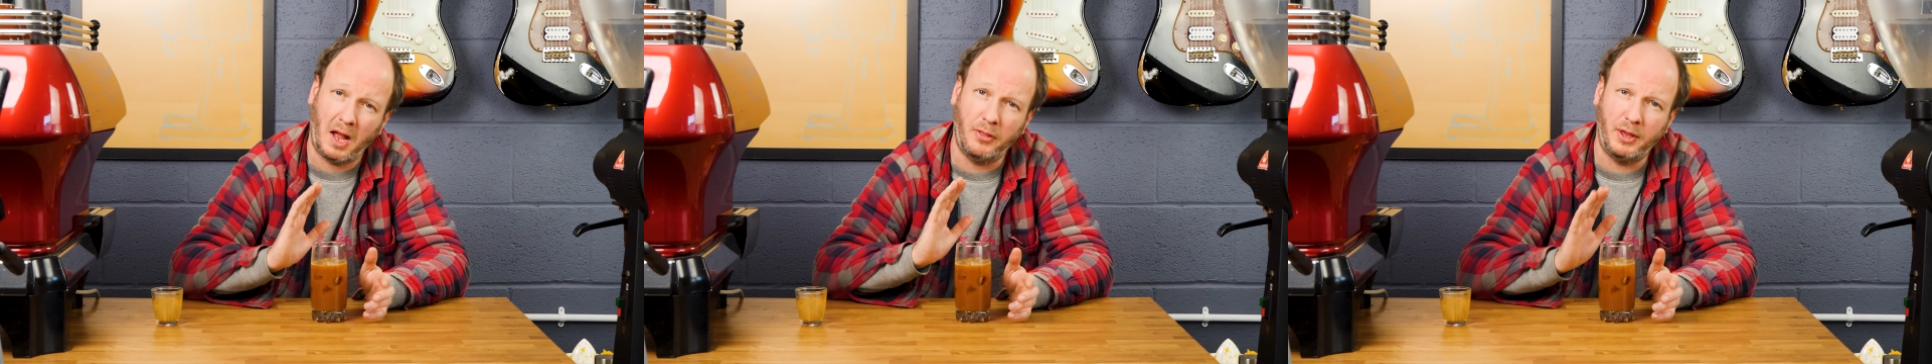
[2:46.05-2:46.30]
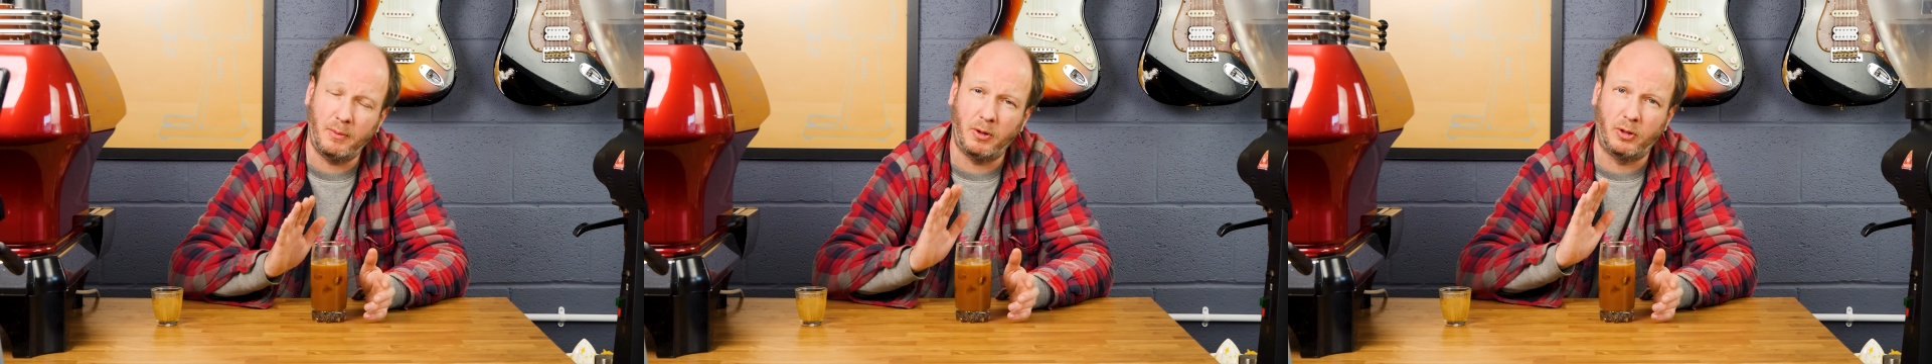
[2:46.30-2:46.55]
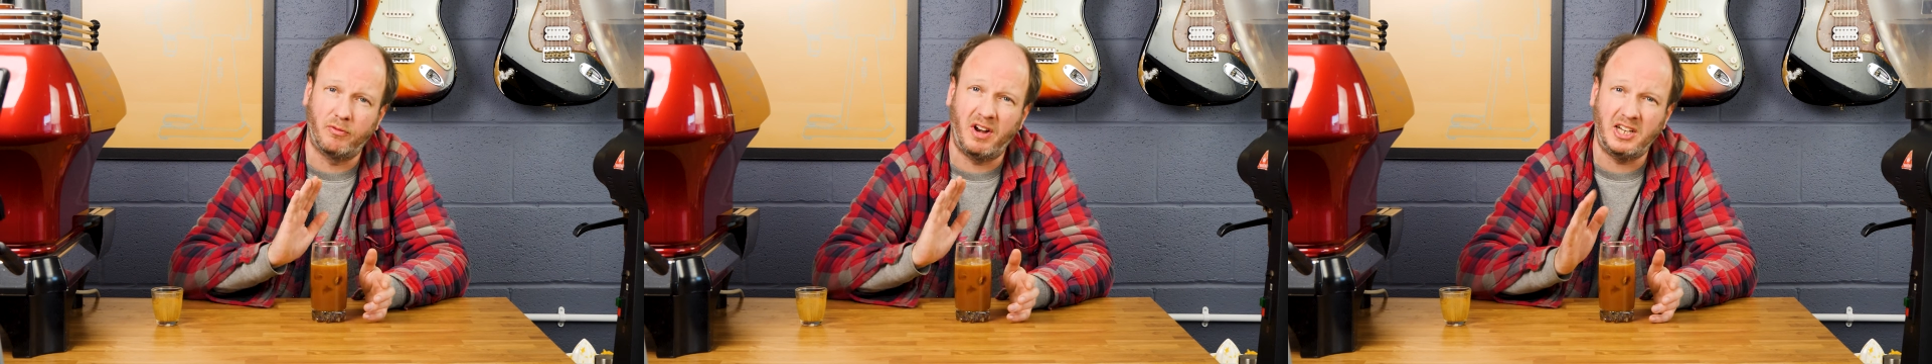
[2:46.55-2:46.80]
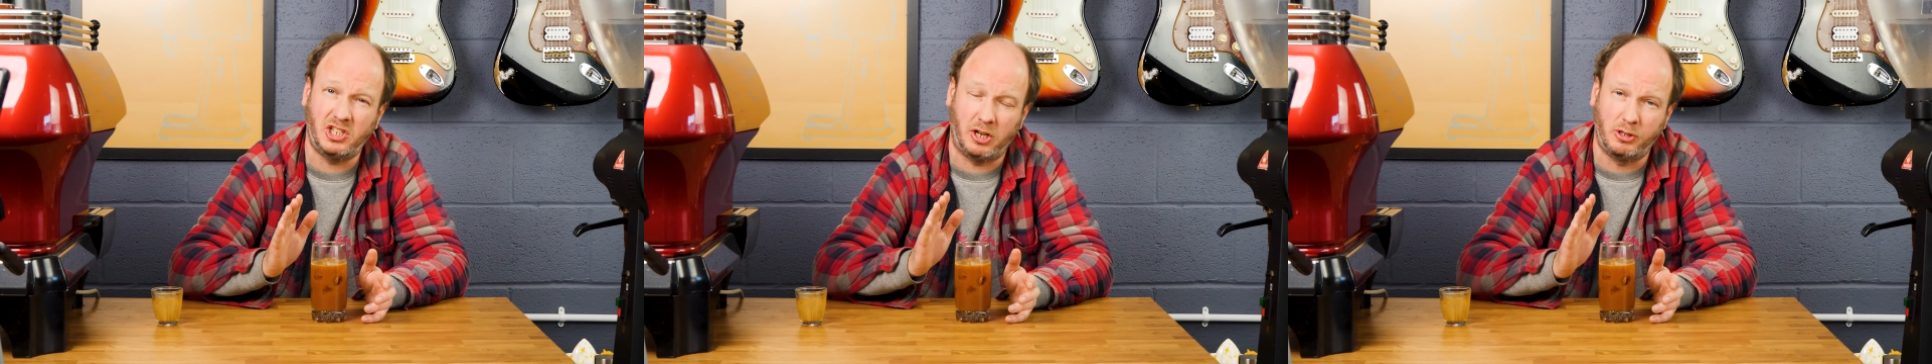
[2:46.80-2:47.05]
I think we've got the
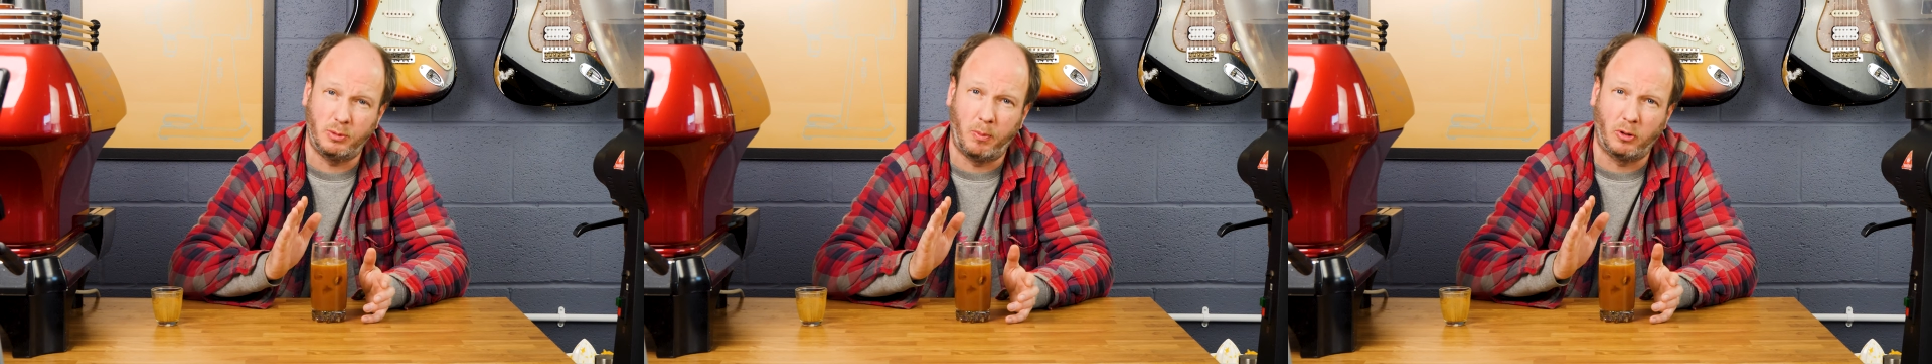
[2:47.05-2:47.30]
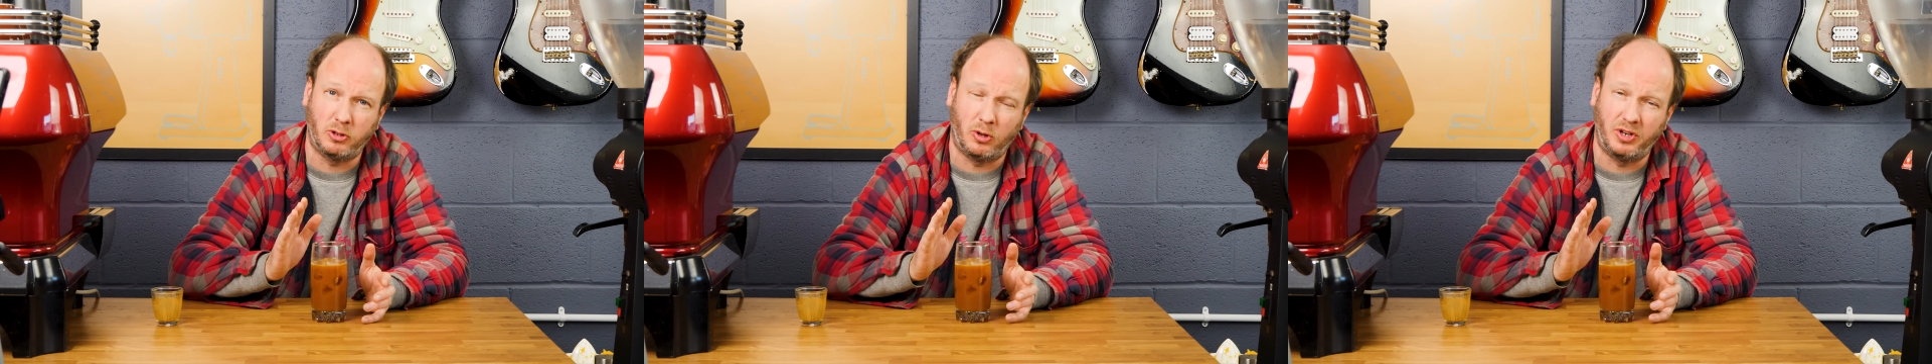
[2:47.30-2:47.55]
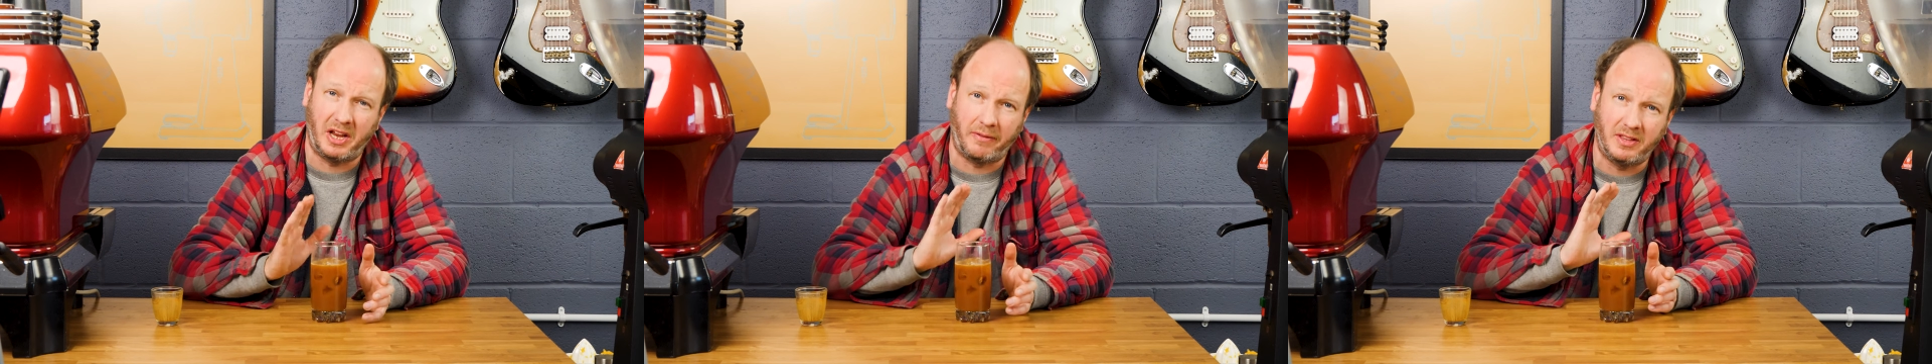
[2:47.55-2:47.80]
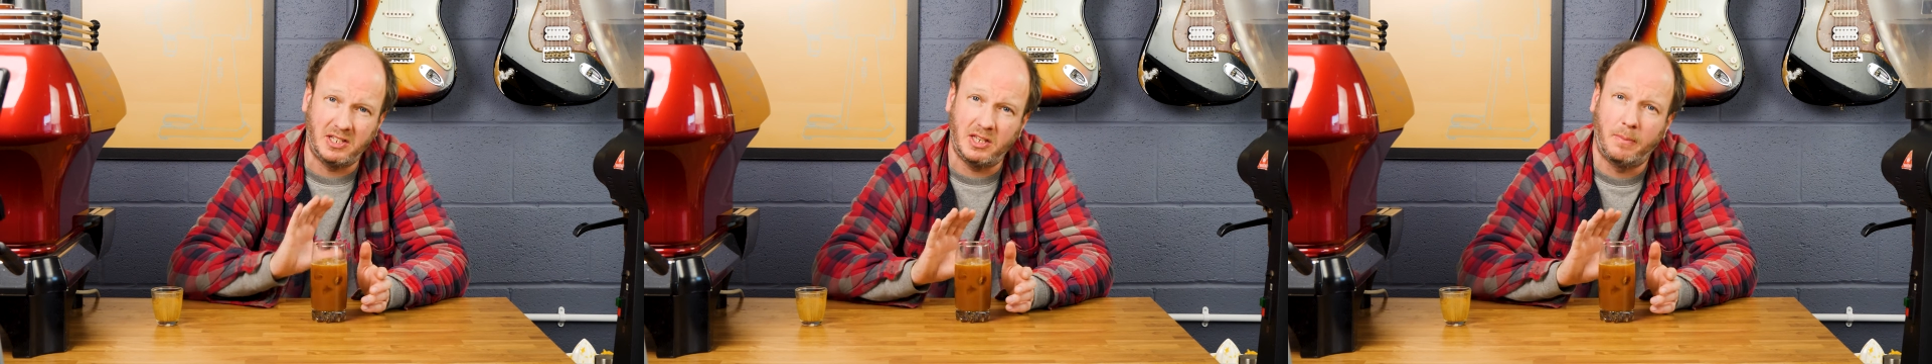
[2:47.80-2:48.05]
ratio spot on
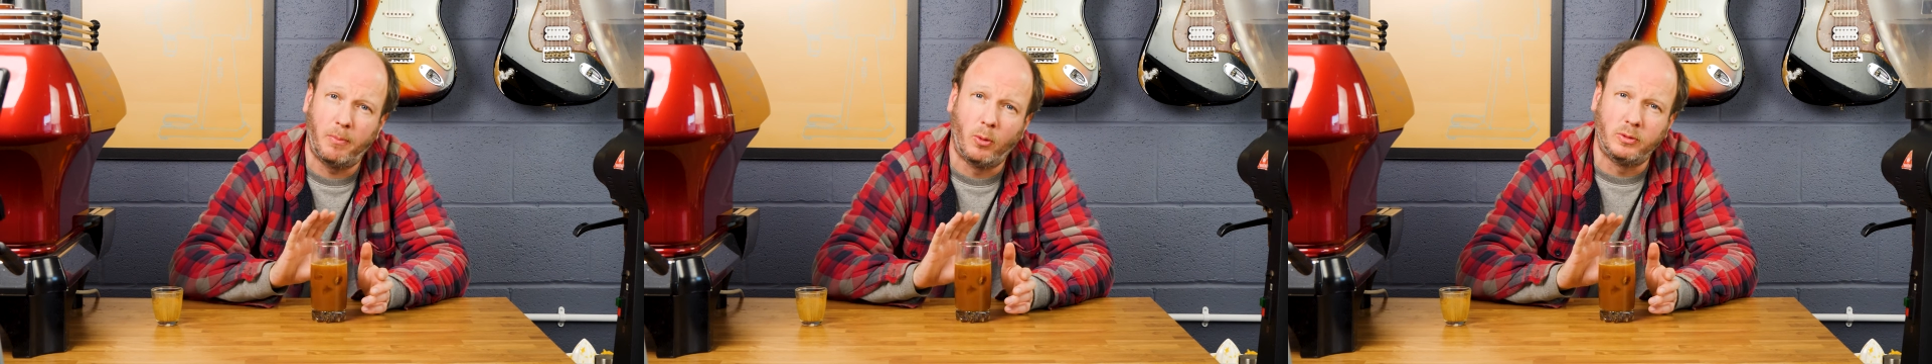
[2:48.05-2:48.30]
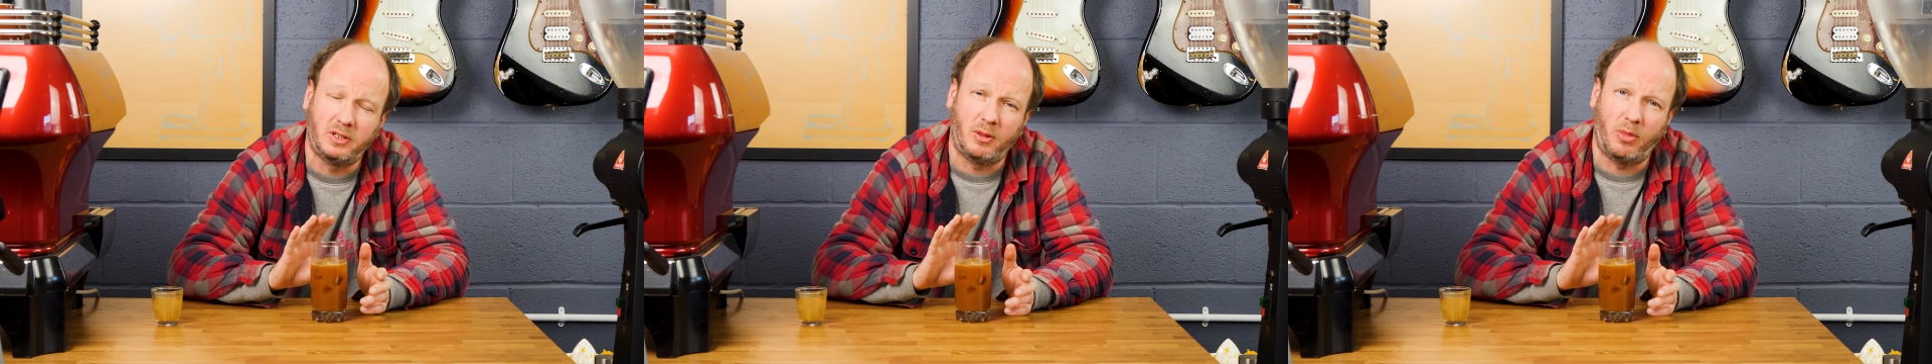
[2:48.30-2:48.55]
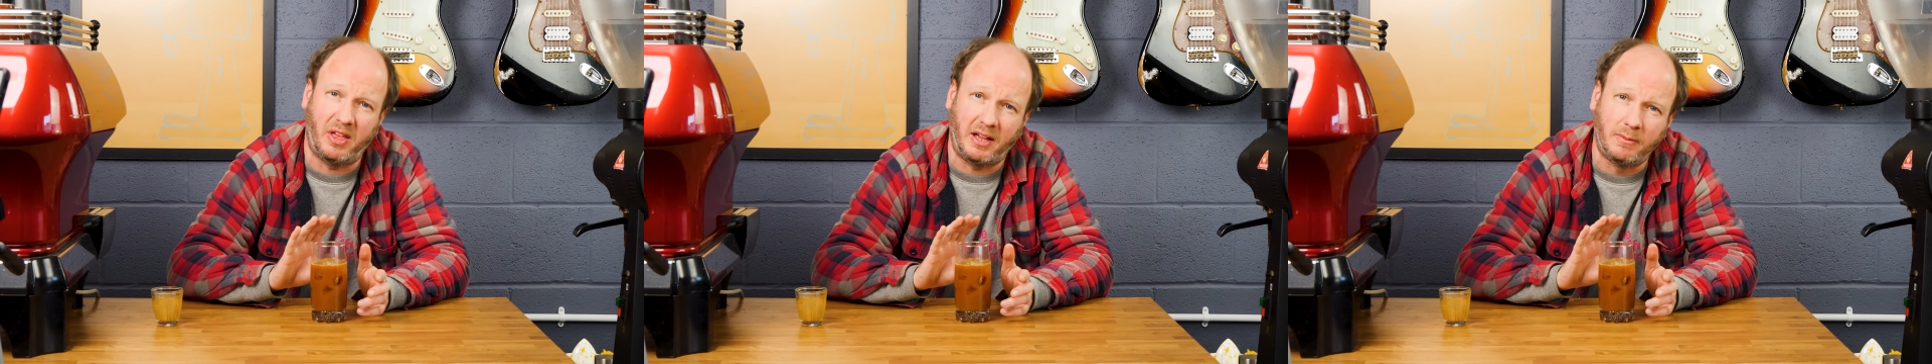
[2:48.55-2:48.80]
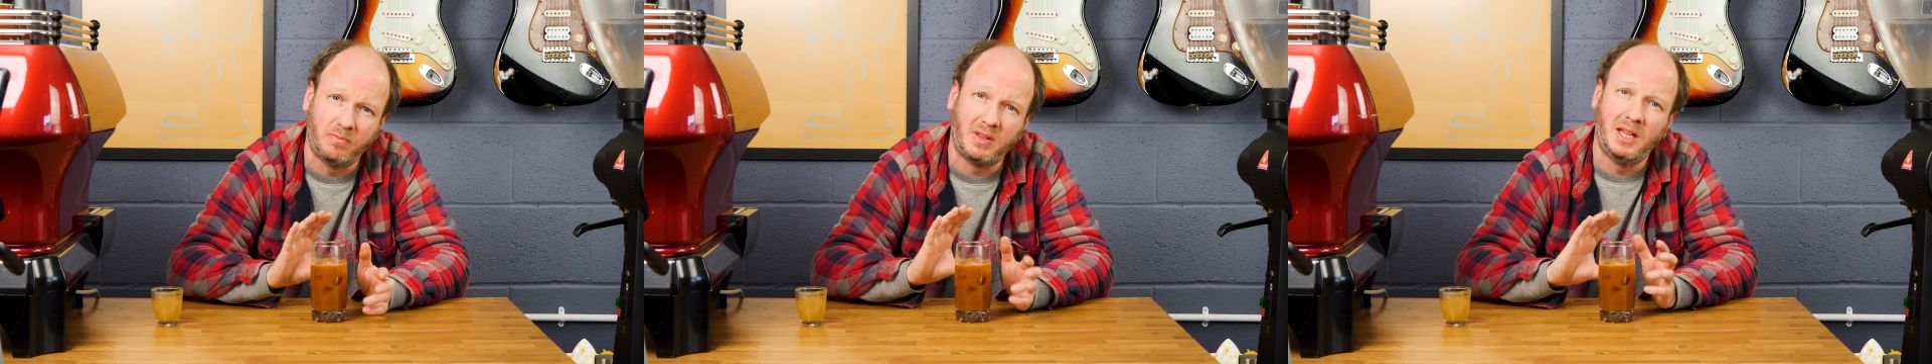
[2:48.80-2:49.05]
here, and this is the important
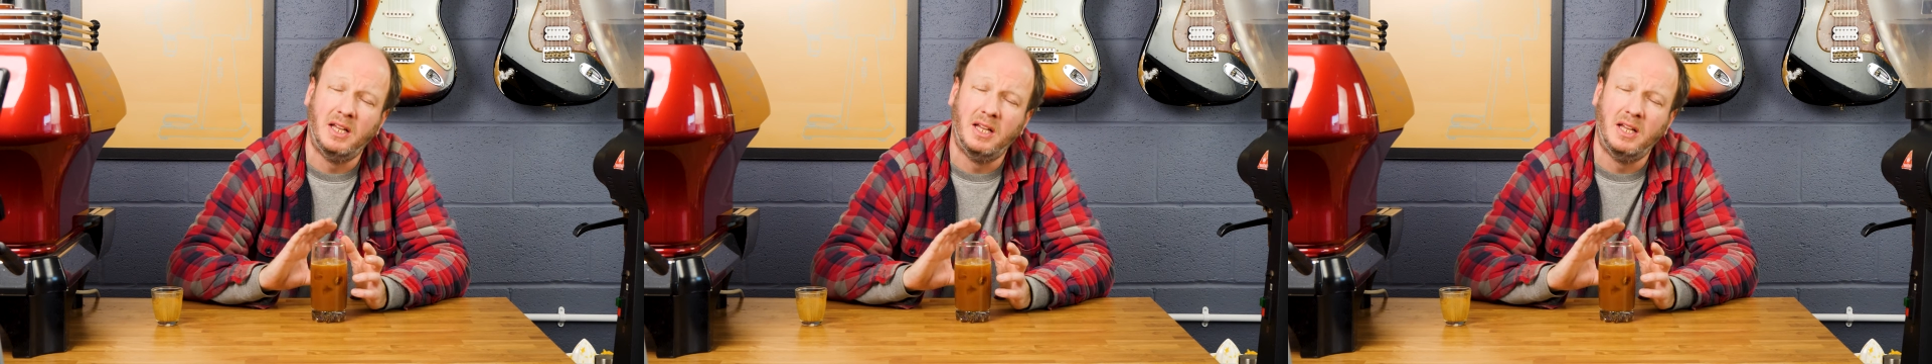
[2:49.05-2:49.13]
thing.